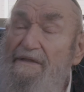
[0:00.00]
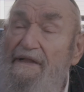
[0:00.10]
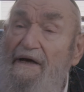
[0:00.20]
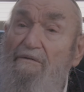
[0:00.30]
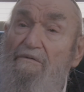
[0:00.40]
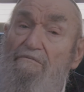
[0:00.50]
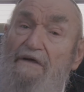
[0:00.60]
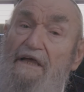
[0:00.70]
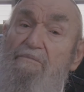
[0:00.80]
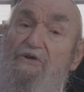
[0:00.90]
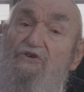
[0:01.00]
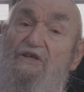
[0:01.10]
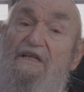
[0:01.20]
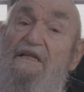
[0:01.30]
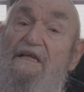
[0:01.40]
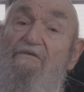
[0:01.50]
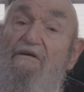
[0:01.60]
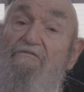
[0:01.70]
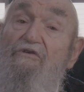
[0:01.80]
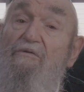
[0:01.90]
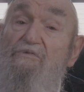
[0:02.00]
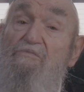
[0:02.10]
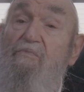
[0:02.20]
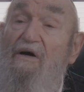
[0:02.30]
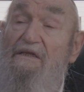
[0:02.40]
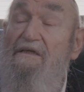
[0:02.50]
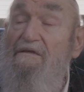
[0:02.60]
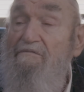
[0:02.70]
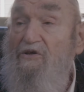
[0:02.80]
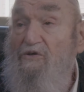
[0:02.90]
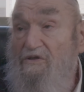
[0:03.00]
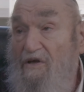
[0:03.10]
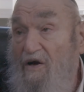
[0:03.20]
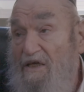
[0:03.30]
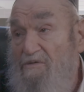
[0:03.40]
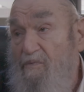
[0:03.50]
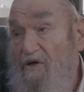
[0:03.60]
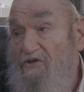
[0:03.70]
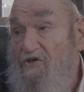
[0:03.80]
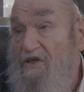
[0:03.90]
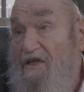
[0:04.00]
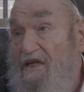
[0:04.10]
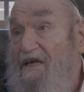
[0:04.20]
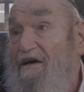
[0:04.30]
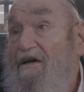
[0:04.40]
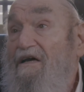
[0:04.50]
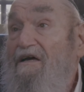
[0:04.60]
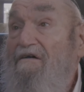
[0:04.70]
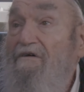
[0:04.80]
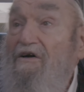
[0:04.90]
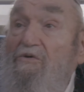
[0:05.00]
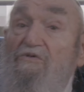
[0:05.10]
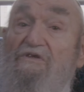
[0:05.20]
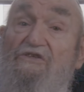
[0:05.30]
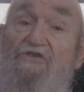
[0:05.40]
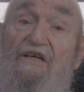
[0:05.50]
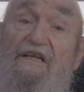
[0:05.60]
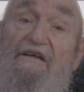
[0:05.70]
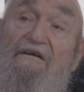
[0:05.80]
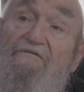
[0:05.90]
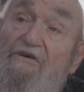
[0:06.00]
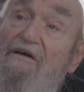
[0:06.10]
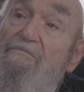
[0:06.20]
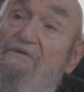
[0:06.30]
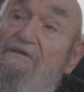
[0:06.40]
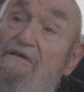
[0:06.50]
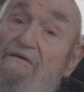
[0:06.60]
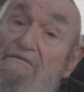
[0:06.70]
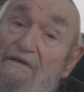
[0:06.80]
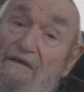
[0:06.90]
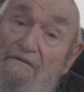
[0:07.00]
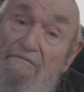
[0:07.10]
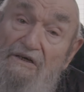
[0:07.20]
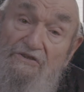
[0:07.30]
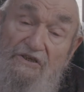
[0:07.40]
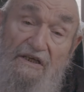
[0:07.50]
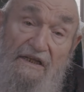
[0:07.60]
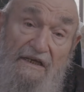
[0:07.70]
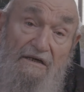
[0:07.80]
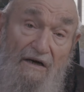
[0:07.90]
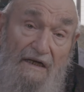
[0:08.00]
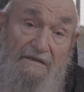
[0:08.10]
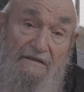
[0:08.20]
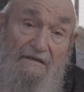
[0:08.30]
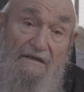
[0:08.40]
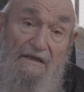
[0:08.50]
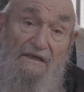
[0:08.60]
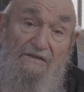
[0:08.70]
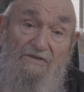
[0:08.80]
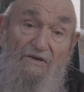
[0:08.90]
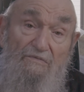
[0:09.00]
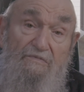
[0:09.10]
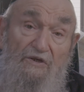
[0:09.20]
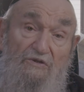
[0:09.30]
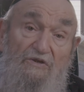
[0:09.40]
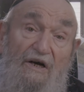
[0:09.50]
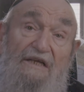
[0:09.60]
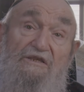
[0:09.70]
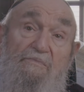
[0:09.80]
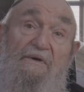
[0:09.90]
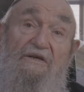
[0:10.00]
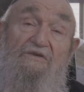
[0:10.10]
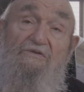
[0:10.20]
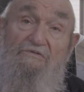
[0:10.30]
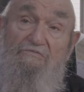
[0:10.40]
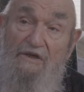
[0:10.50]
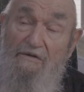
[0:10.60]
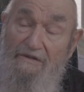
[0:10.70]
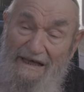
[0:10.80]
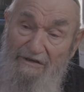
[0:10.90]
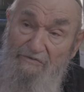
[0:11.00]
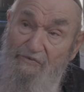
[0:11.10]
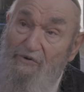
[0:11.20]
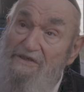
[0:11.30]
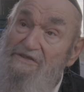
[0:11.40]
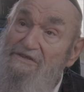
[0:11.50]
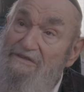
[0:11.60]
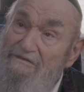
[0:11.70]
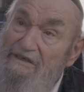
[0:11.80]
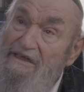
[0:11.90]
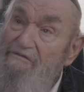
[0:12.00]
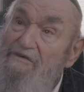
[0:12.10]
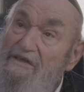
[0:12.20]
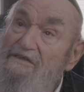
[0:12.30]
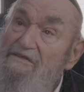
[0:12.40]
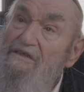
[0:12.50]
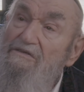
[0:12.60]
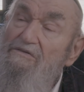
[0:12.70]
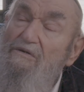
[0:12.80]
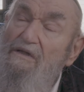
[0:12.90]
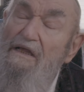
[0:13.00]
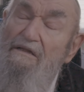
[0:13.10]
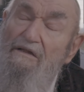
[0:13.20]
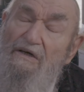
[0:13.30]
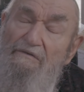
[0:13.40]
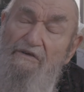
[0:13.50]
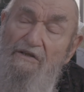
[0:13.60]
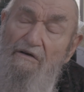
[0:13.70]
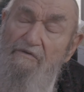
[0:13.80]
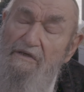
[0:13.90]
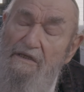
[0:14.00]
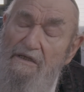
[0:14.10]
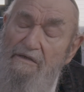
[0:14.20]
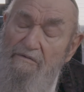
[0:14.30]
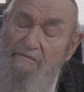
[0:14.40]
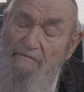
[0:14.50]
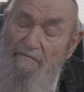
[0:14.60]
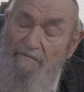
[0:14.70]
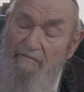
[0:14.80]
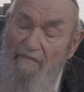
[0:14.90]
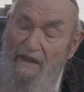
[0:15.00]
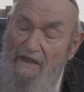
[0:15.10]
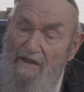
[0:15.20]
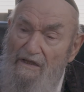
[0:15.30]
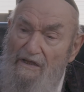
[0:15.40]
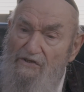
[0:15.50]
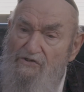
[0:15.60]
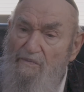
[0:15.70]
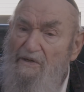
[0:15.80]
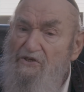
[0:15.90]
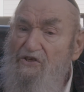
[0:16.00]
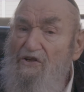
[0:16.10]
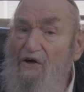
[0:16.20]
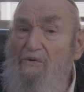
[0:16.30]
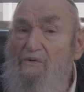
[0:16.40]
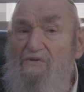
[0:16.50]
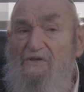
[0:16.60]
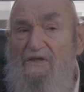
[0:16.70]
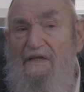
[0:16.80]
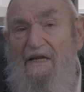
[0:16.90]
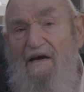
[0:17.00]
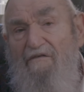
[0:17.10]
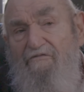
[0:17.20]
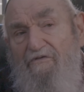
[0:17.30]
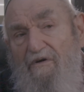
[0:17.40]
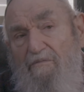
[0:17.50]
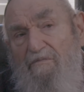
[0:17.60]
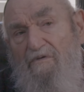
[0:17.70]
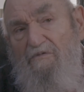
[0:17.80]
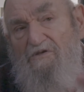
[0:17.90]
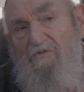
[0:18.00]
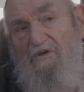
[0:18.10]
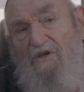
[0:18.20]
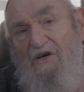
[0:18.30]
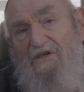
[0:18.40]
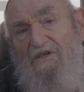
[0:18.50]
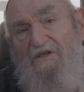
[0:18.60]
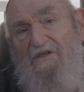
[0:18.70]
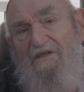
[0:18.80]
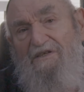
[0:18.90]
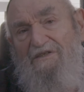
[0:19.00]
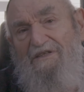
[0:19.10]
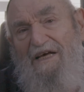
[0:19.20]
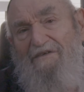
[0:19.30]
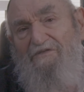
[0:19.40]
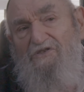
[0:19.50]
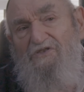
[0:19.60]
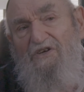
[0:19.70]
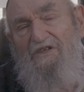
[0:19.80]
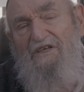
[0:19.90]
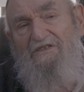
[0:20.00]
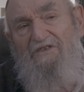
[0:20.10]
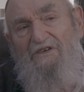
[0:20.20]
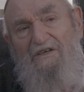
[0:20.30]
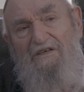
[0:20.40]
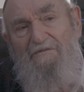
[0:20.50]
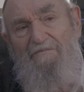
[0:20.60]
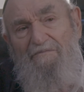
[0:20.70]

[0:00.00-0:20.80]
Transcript: Now, maybe she didn't hear Avram's part, because God's part she can hear. But who says she can hear Avram's, you know? But she can hear God. So, because God speaks with a loud voice, and whatever it is, this or that, you know, every nobody can hear it. So, what she knows, that Avram was reluctant to have the son Yitzchak.